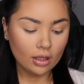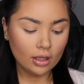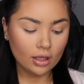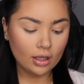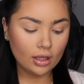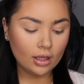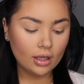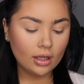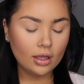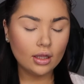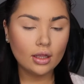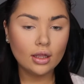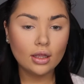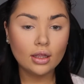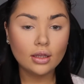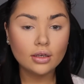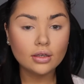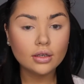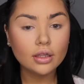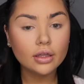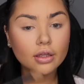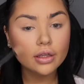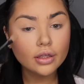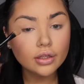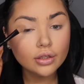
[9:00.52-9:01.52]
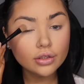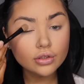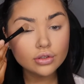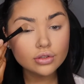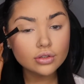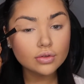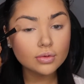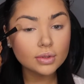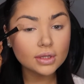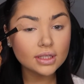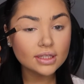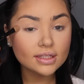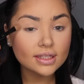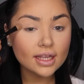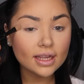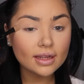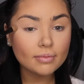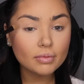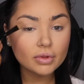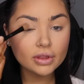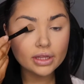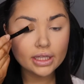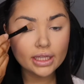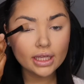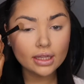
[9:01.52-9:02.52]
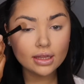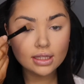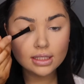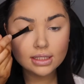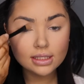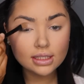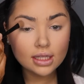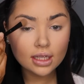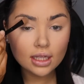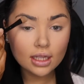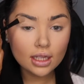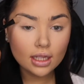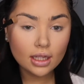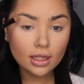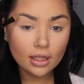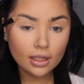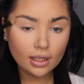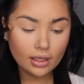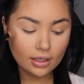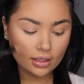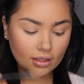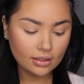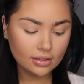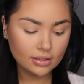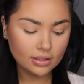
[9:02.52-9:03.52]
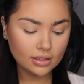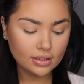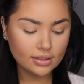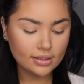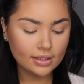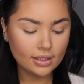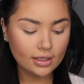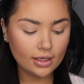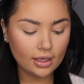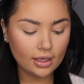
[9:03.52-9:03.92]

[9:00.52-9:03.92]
And doing the same on the other side, because you